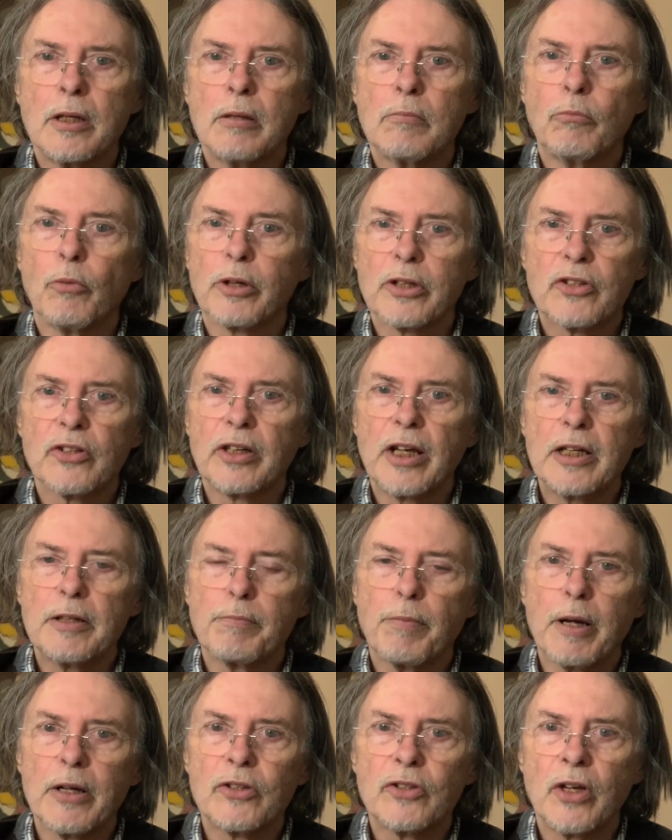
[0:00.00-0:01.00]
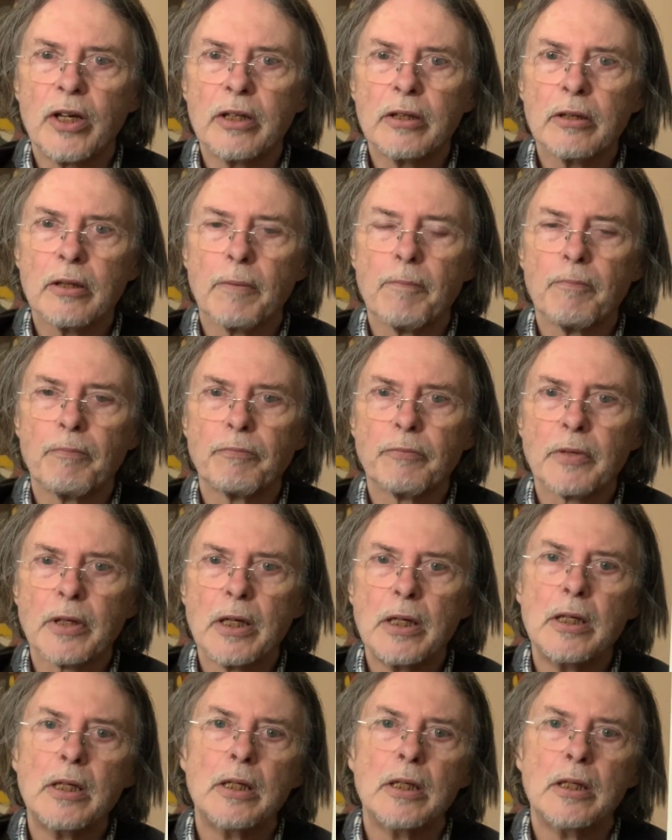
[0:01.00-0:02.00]
What is an 8:10?
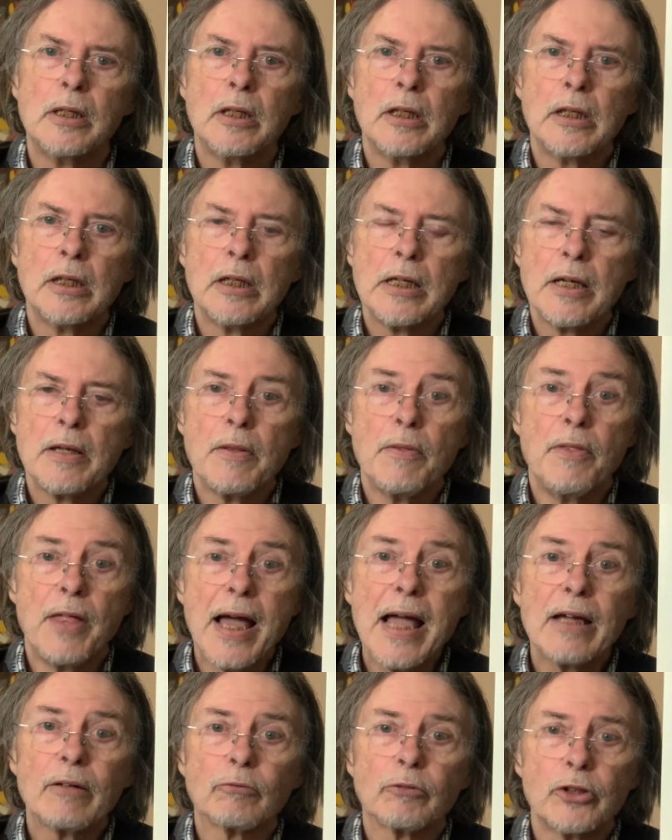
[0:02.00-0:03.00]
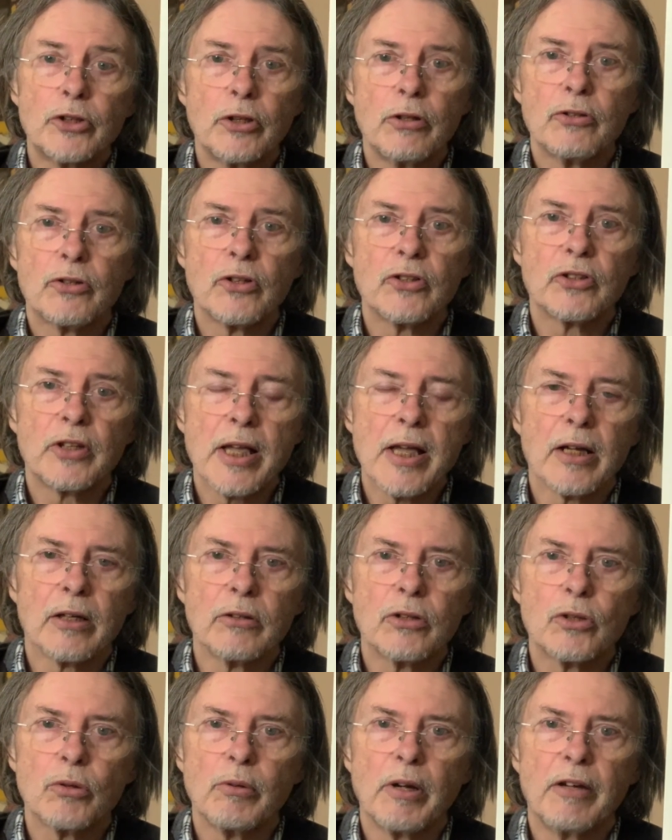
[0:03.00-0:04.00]
That reduces
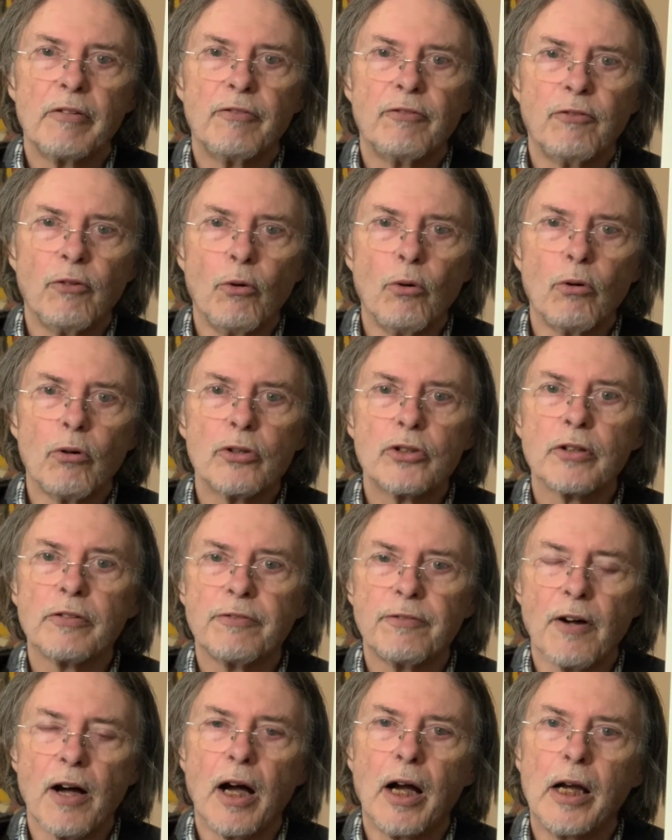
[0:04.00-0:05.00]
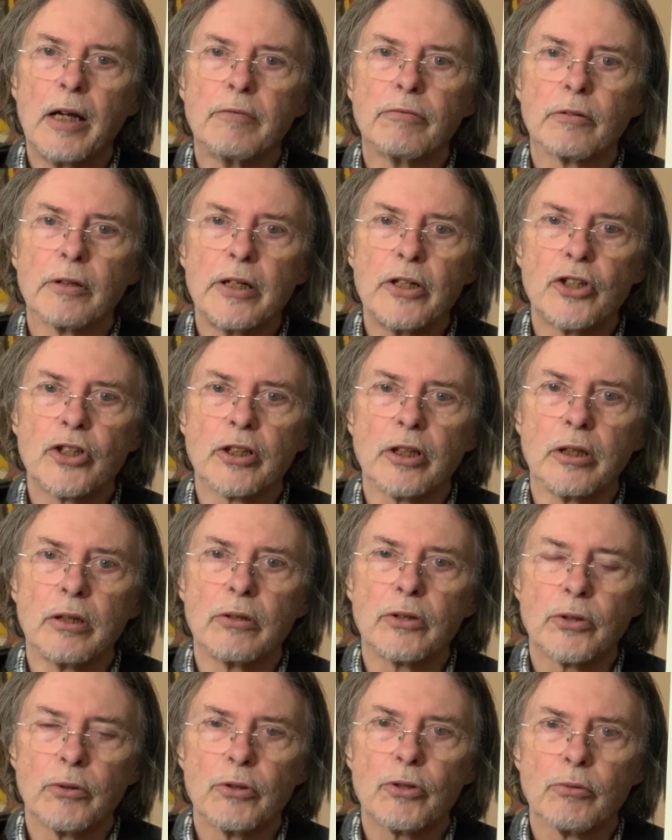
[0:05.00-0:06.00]
down to a 4:5 ratio.
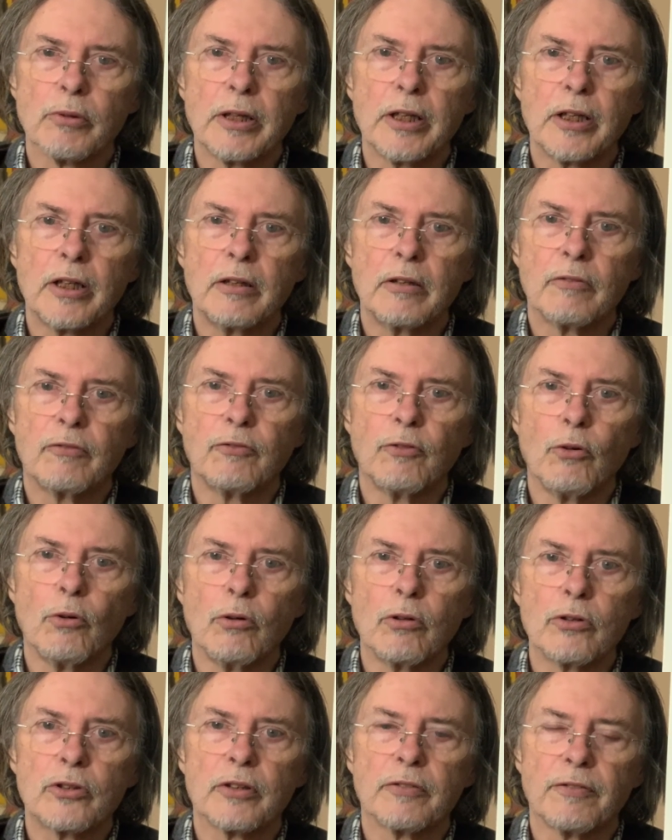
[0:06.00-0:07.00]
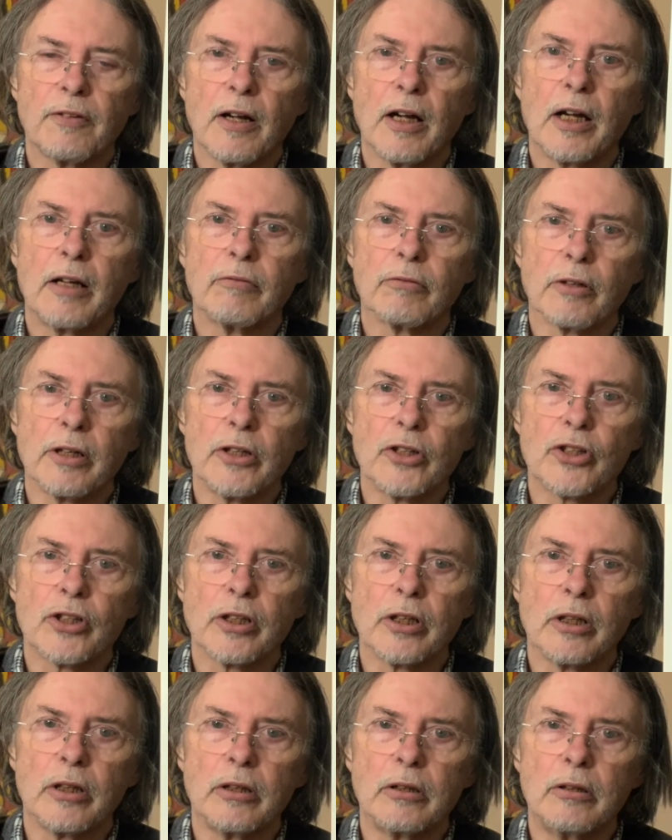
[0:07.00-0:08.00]
So it's really a 4:5
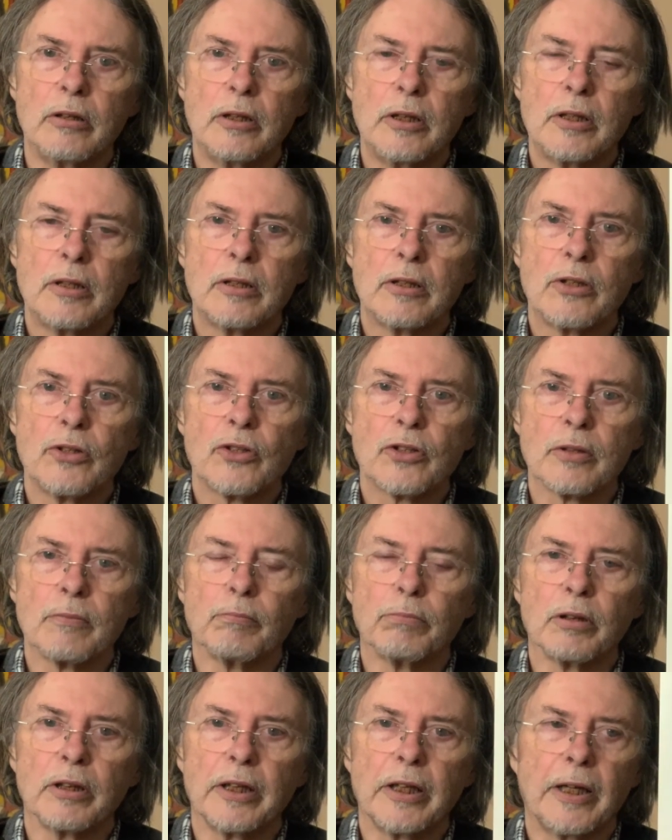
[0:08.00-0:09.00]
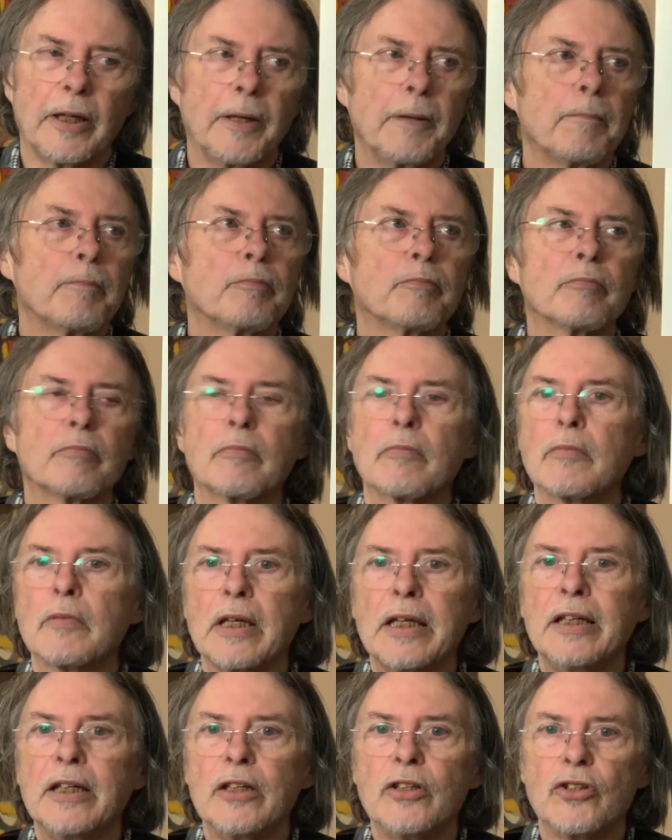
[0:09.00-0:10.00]
ratio, simply
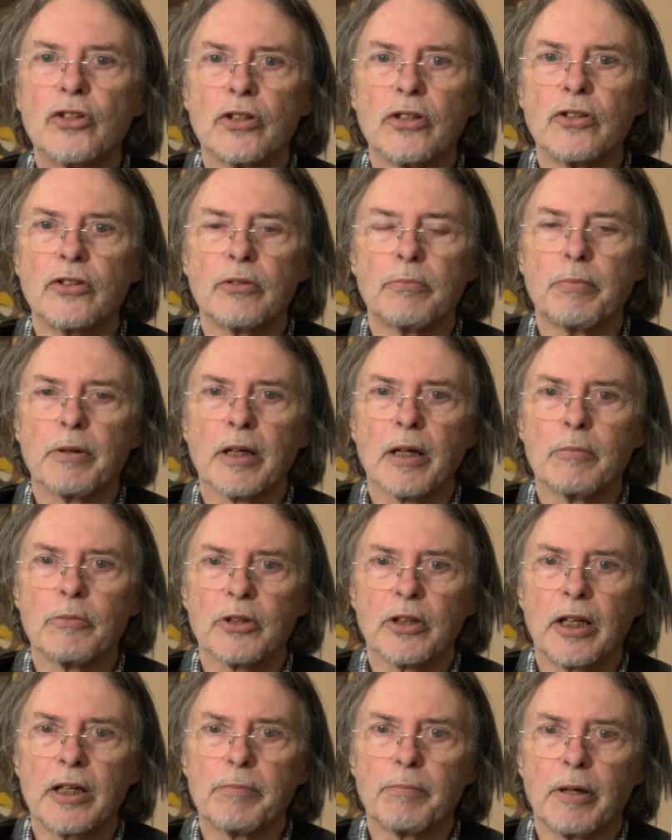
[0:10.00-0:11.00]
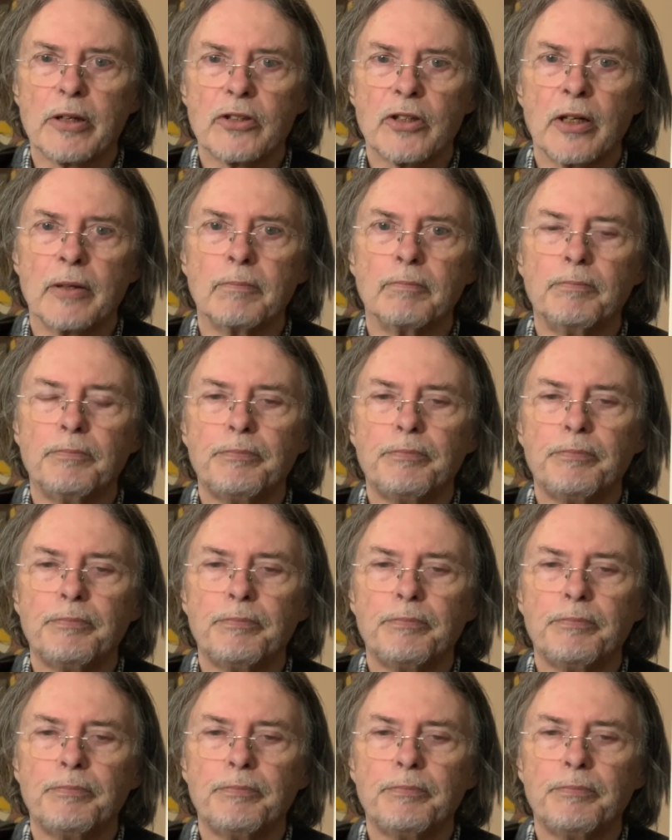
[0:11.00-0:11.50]
in inches it becomes an 8:10.